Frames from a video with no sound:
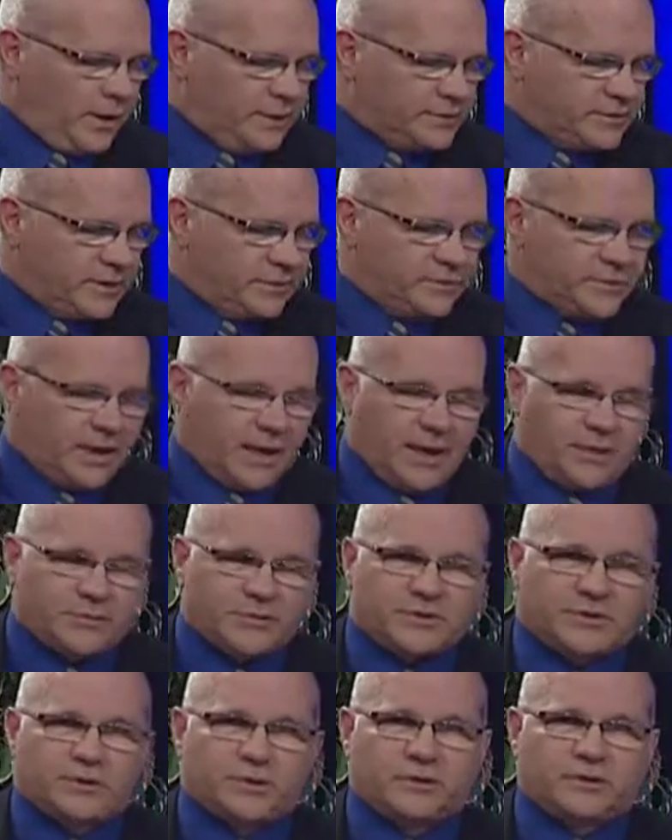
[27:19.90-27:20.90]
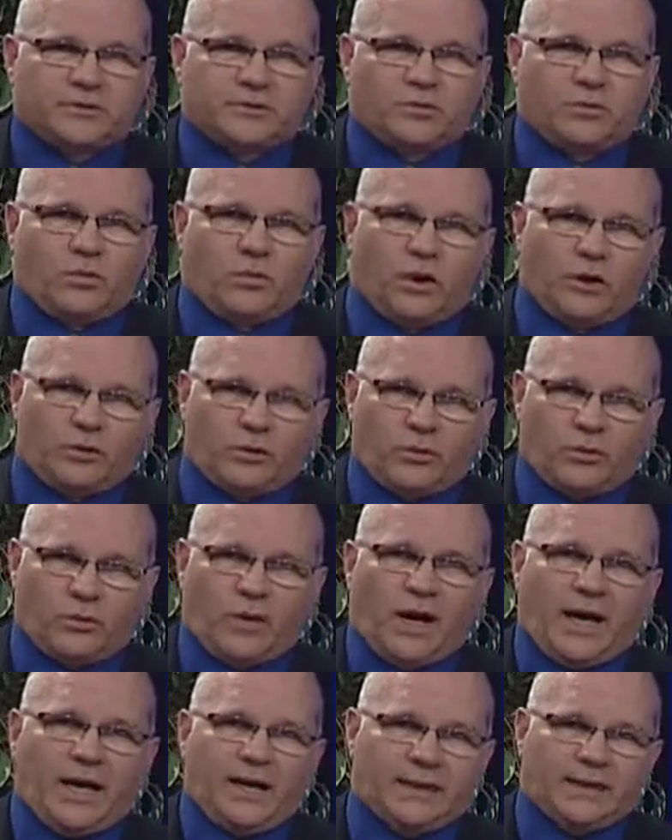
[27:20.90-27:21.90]
Sometimes just wondering
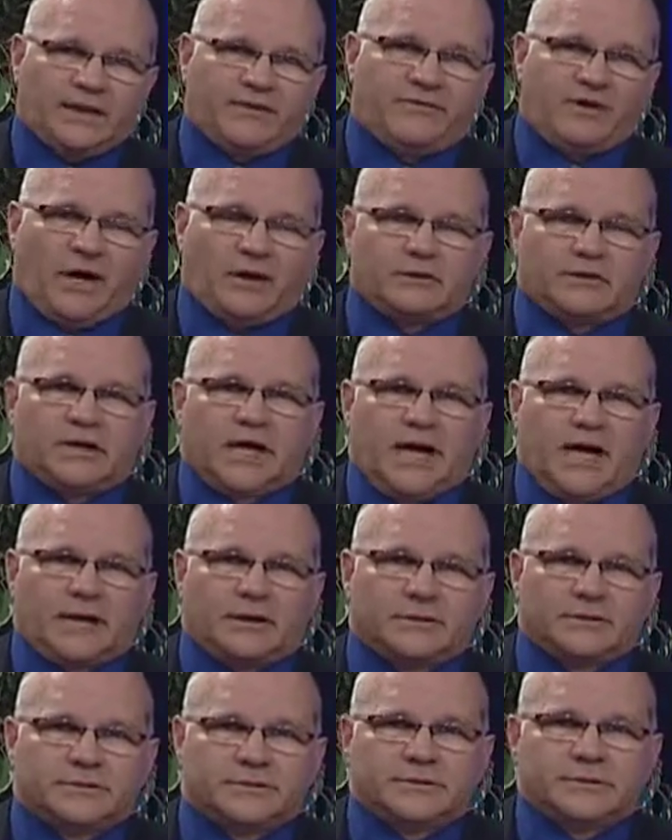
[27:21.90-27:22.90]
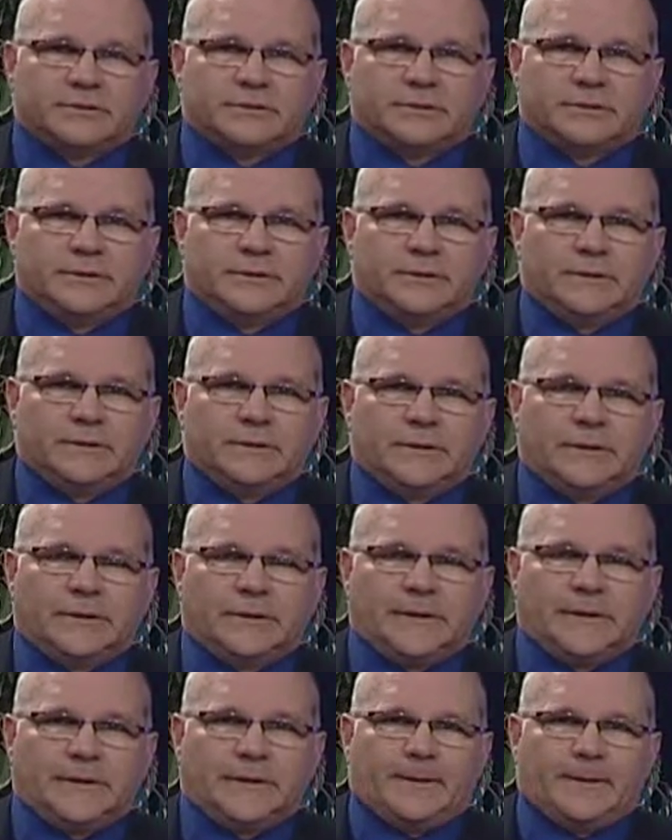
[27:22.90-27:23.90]
why I leave out titles
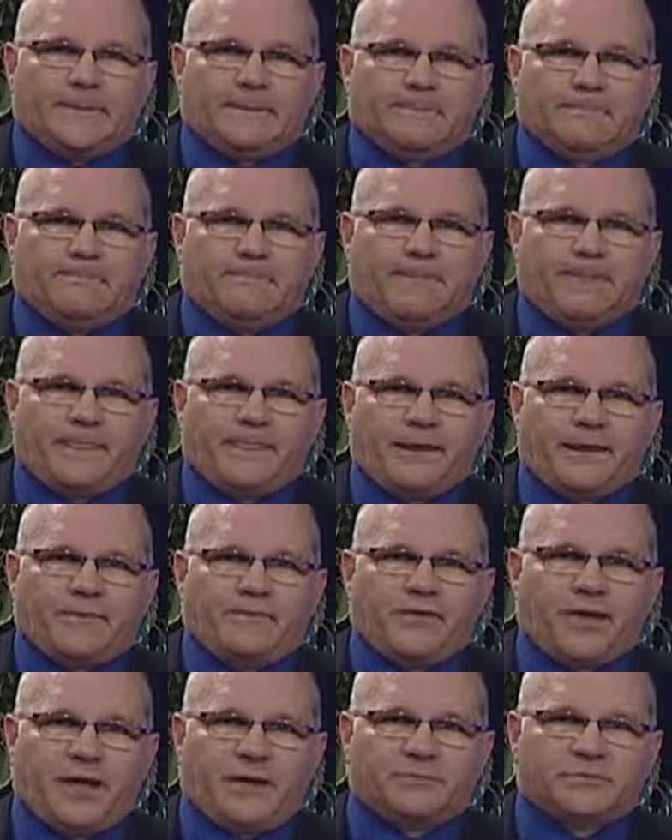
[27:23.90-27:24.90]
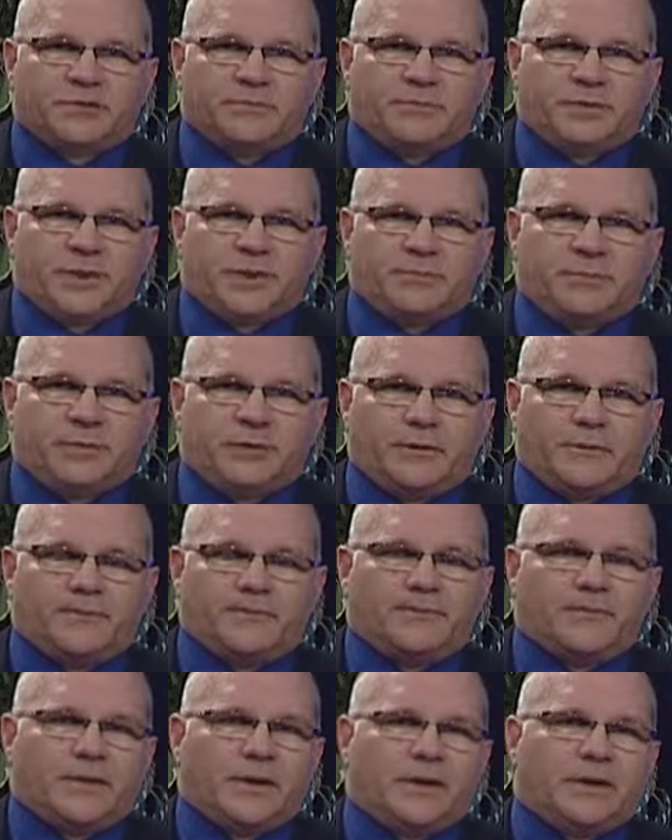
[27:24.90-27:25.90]
of names of people
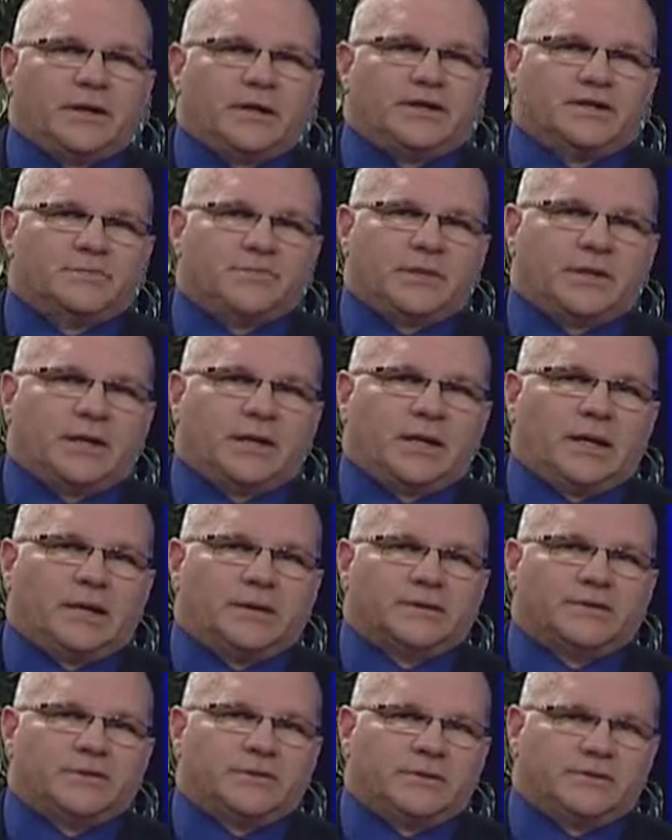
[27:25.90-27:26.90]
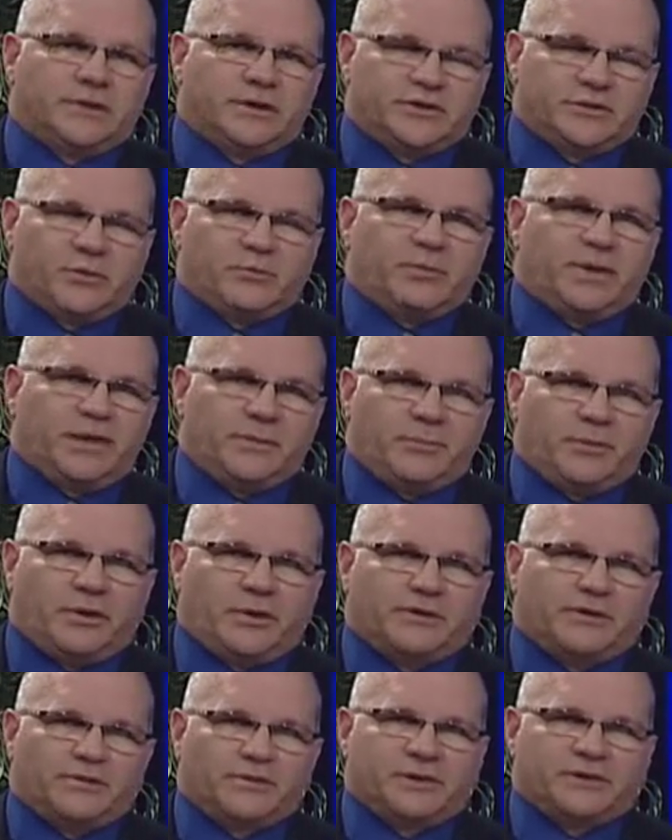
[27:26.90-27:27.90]
is because these are
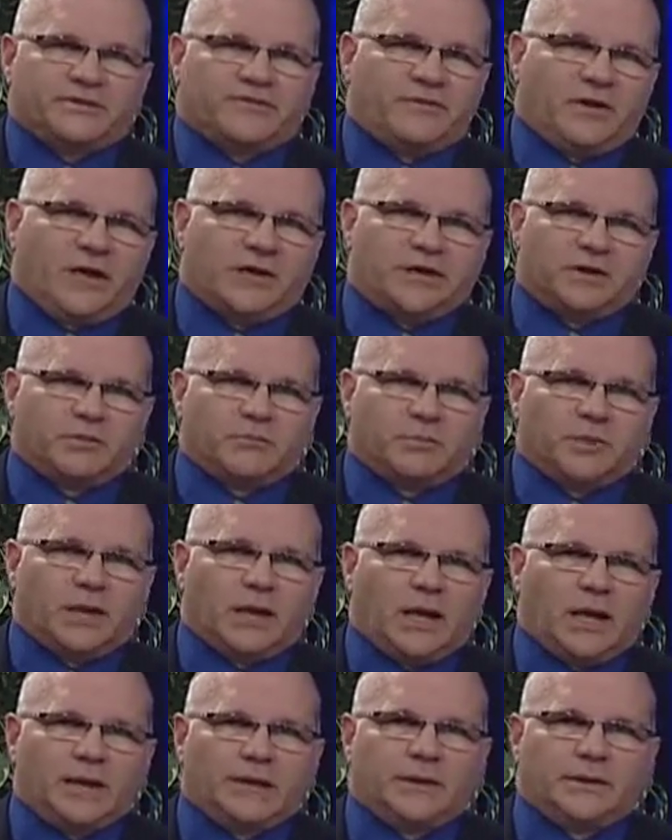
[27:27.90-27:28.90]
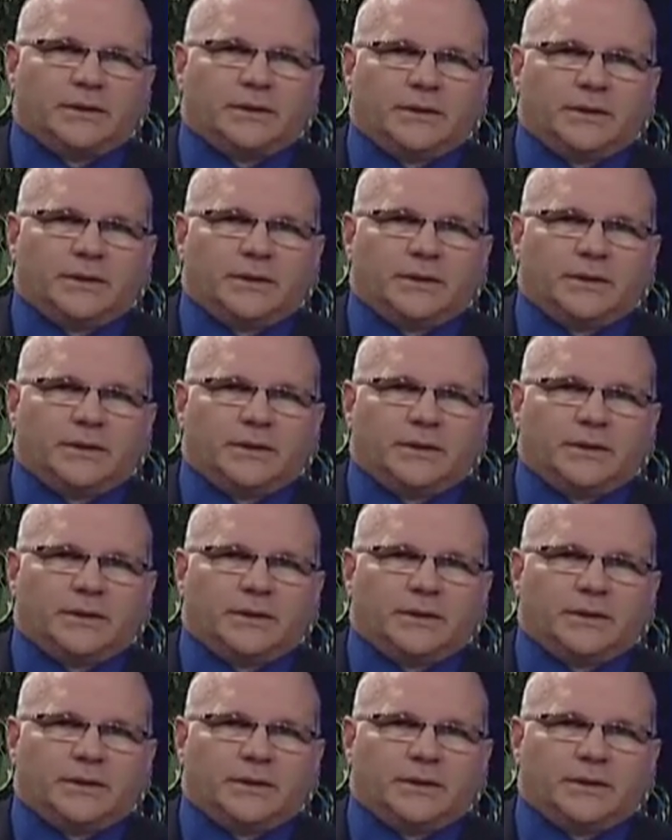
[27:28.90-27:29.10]
people. They're just flesh and blood.